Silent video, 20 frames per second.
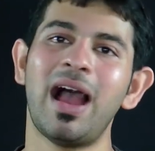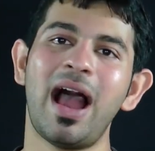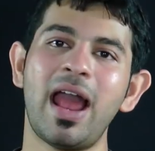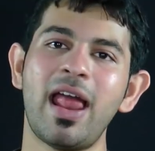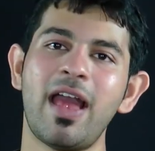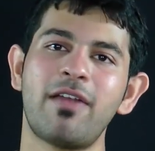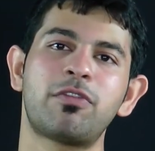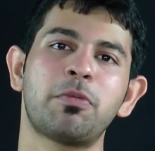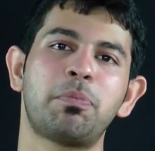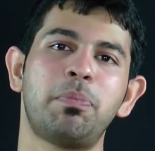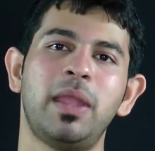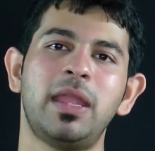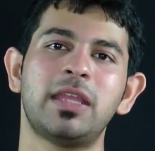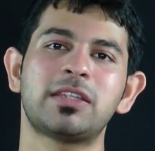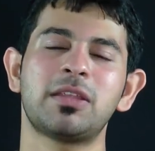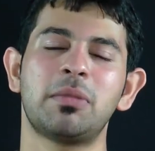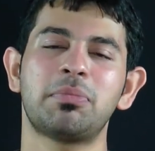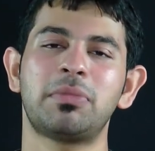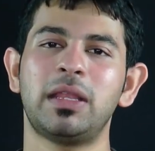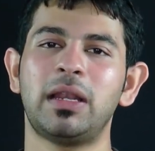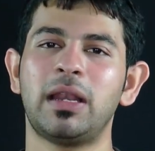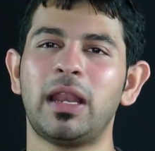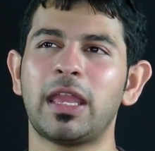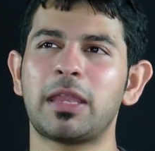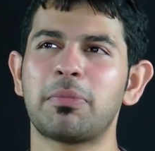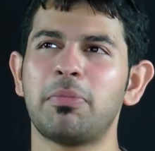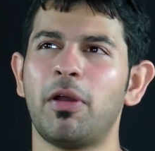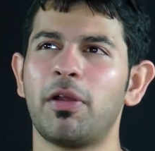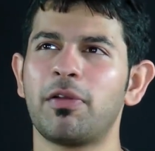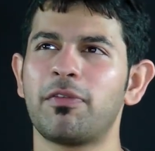I have to pay something
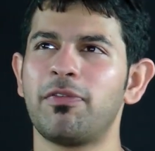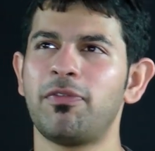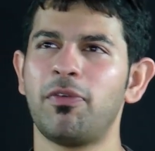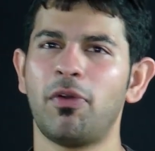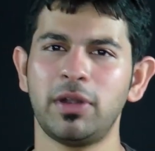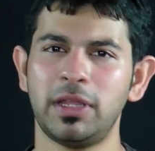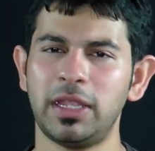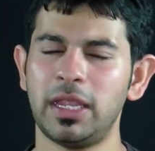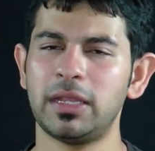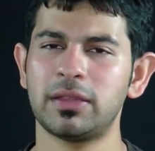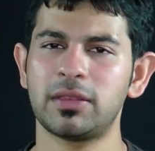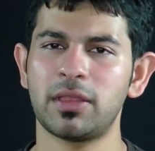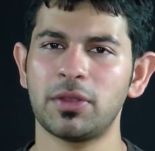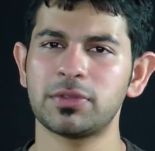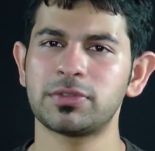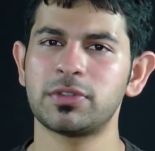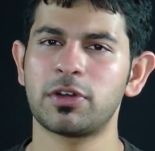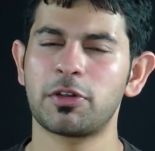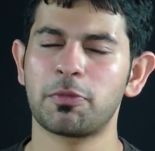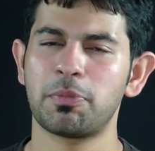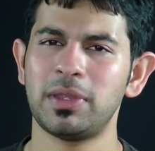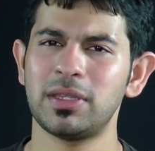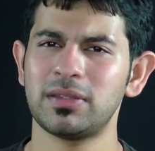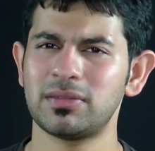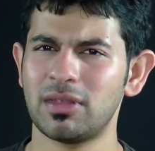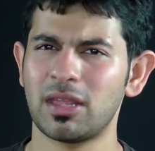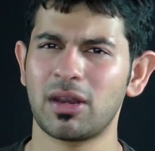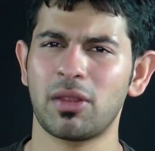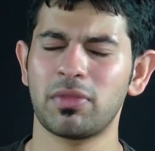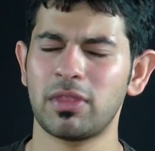like about 48,000
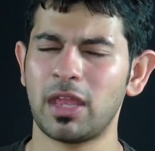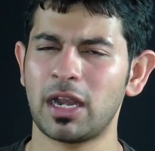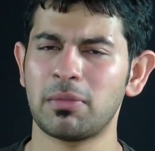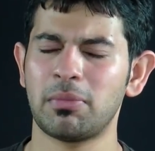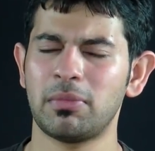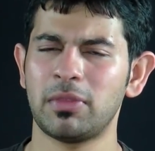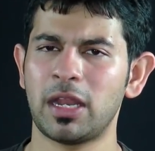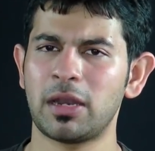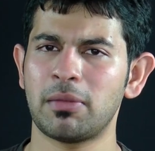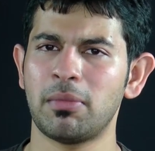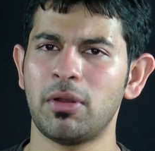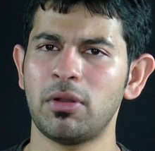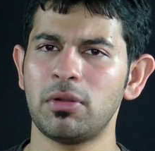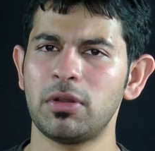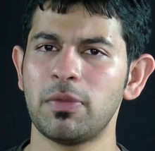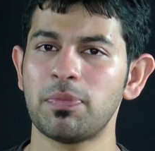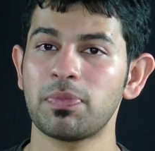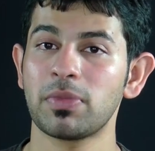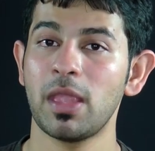rupees, around that amount.